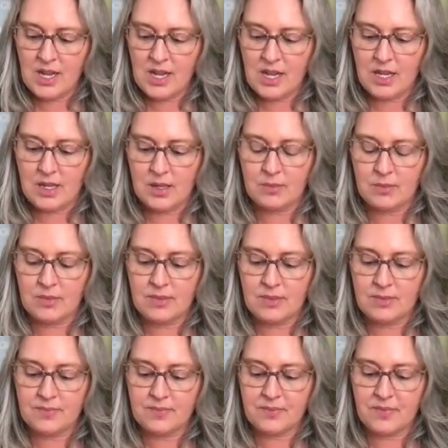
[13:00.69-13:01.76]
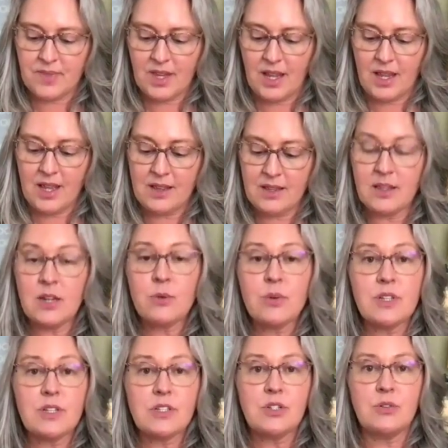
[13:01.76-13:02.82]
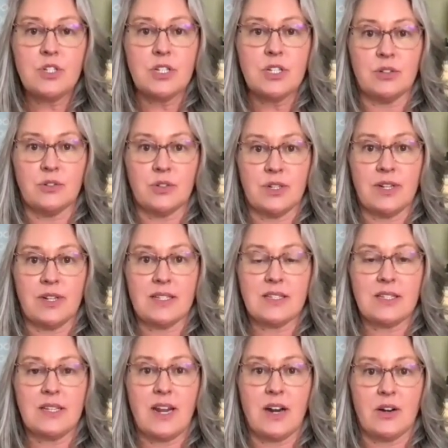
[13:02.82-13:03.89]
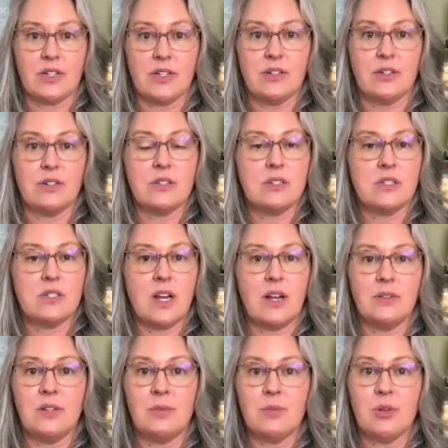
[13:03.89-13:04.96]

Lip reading: Um, and then there were the two children as characters. Child